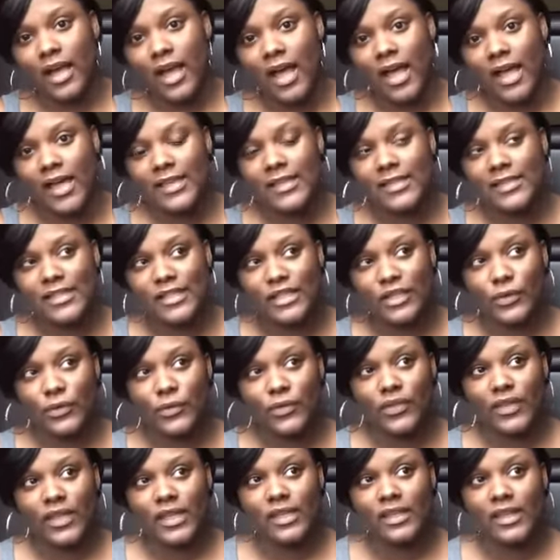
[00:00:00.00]
I still
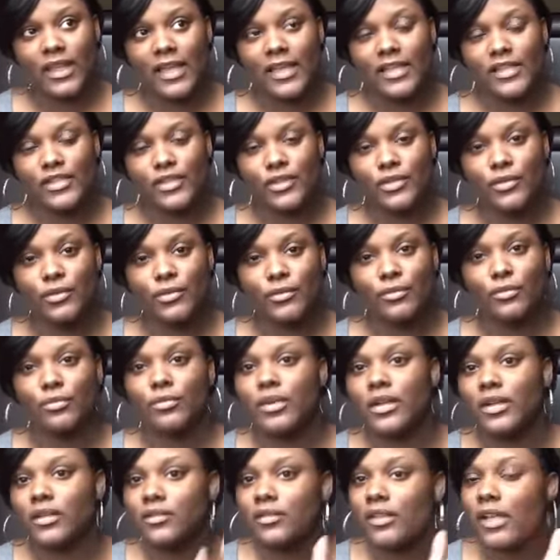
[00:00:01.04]
think like
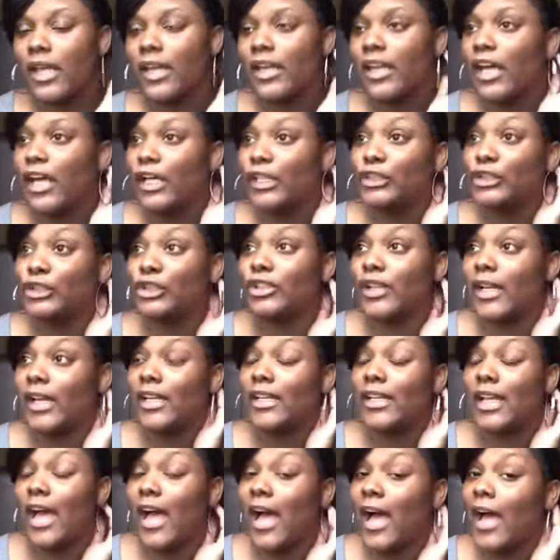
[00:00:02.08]
to an
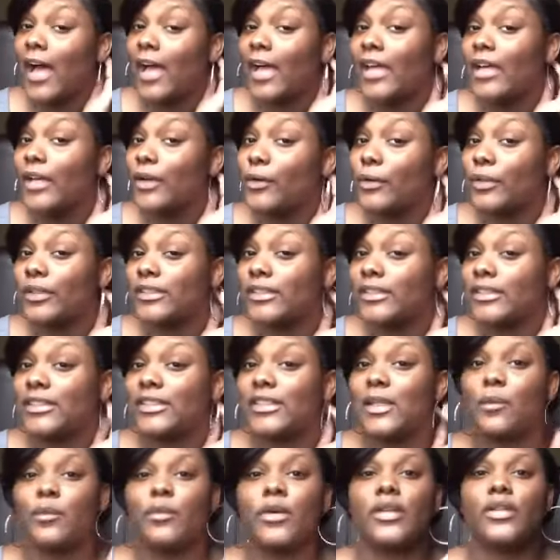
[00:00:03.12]
untrained eye or to
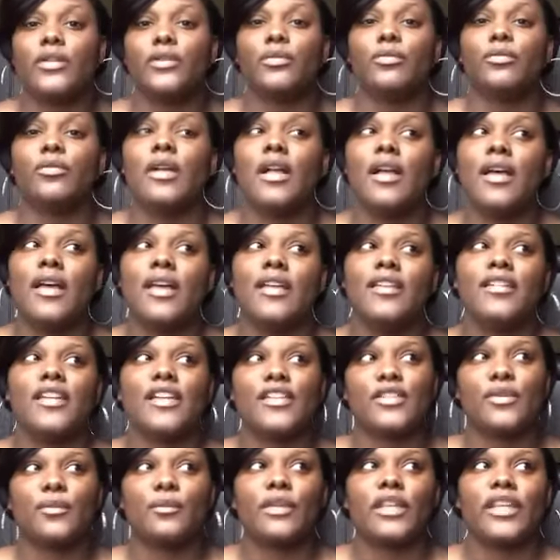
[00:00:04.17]
someone who
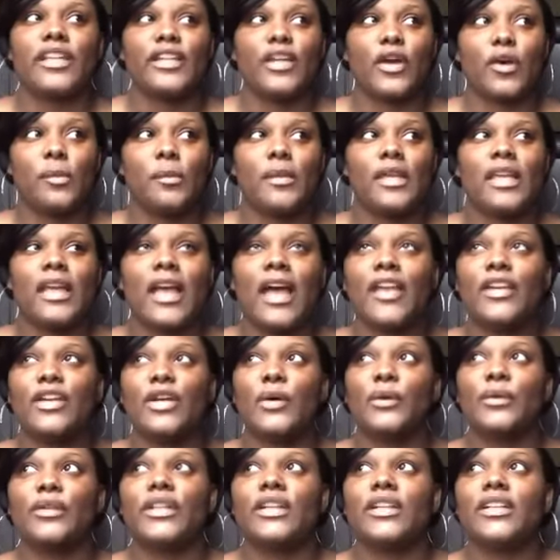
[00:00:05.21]
doesn't really know me, I
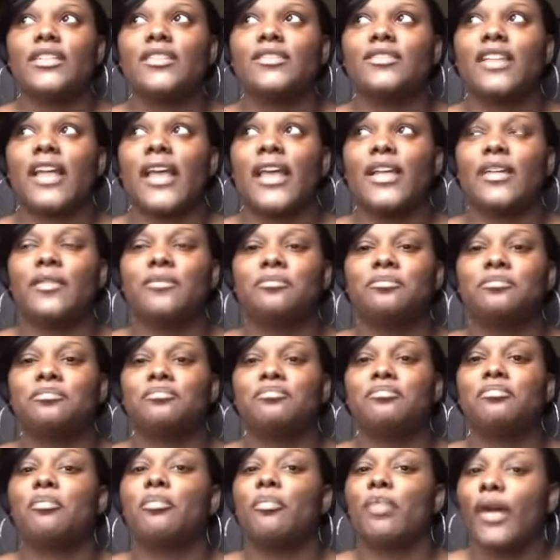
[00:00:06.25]
don't look like
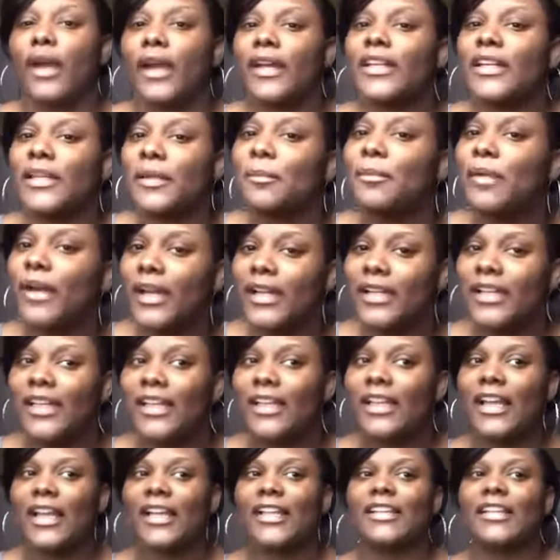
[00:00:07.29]
pregnant
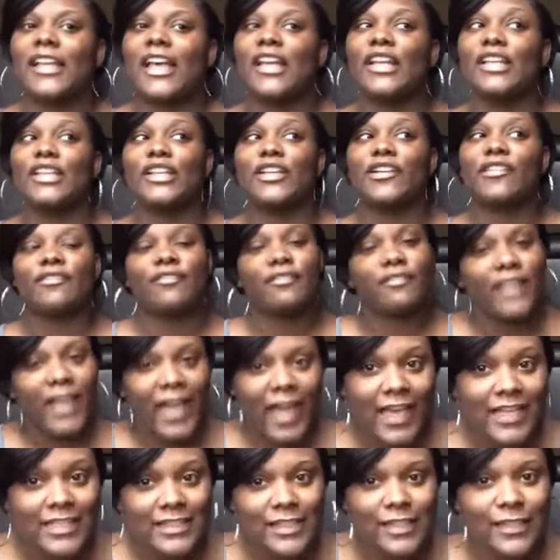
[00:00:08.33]
pregnant. I kind of look
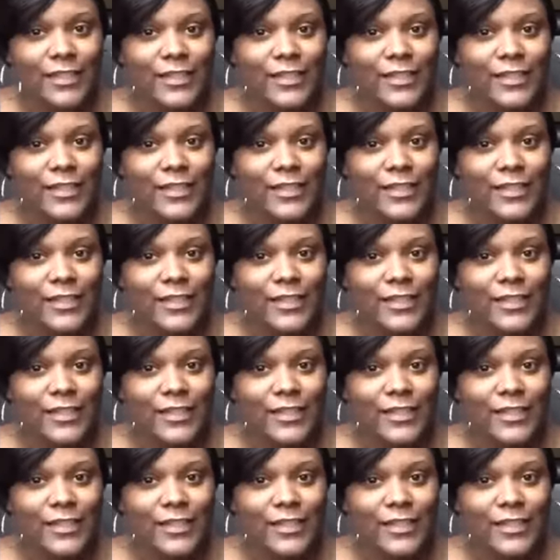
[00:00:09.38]
fat.